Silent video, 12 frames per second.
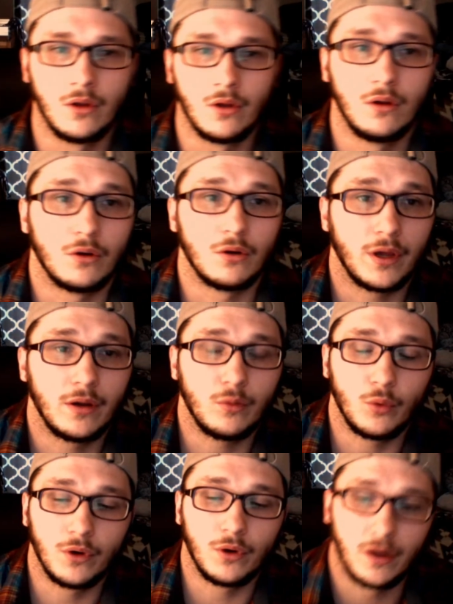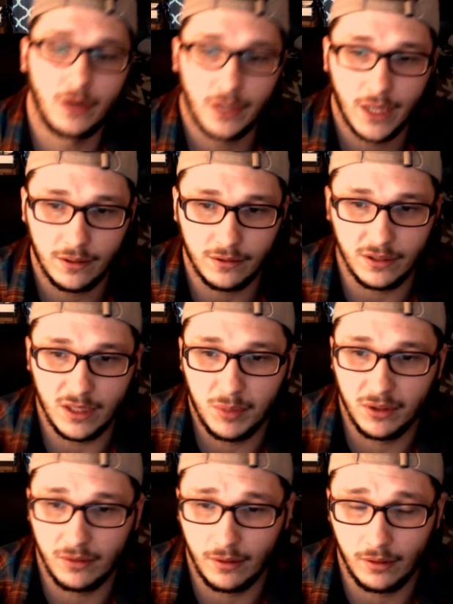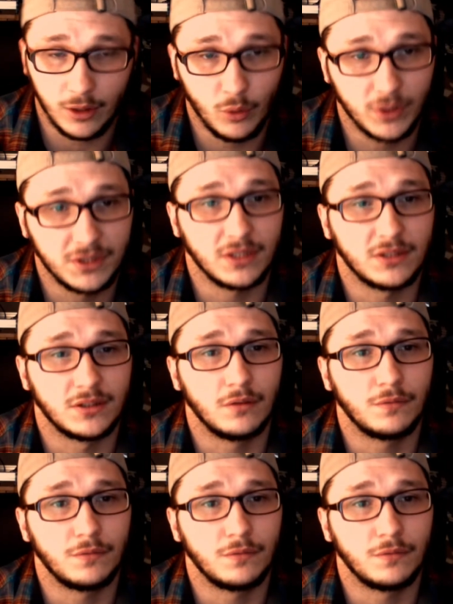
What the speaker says: Okay, we're not going to get deep into the linguistics of